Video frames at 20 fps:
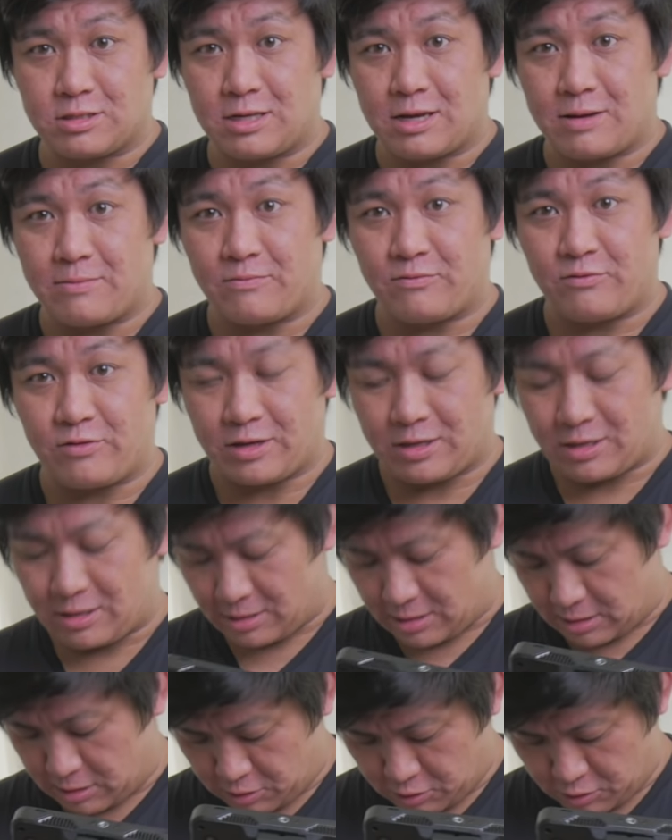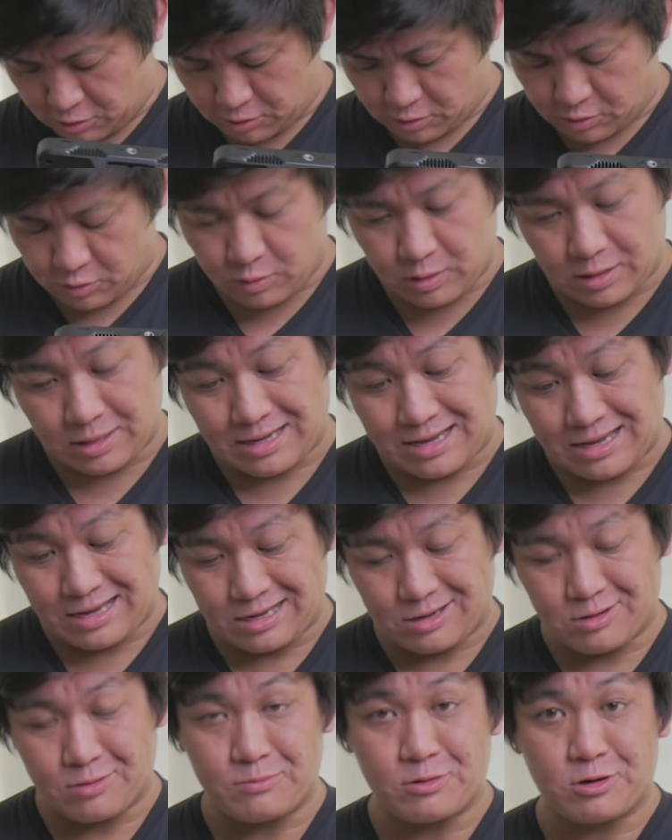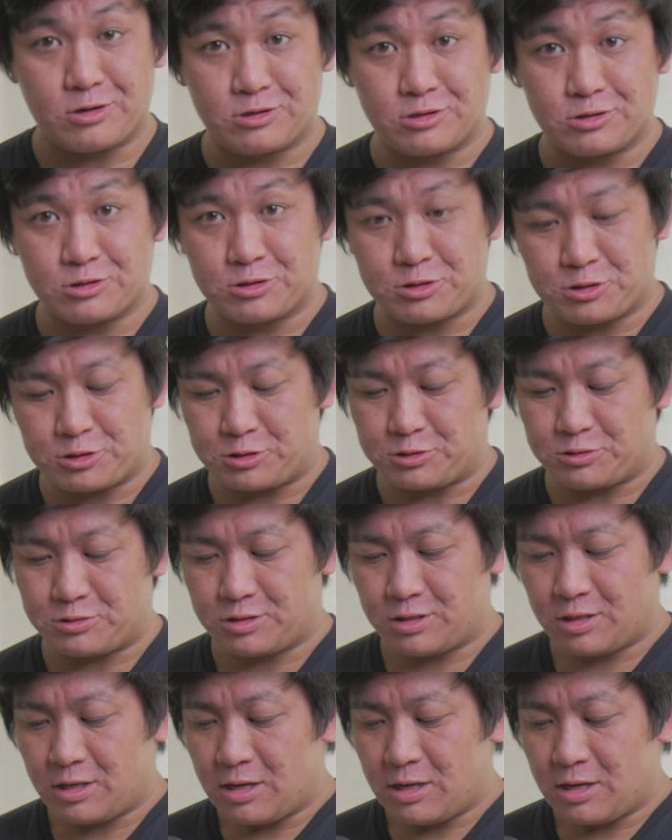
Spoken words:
them thinking that you are doing a commercial shoot.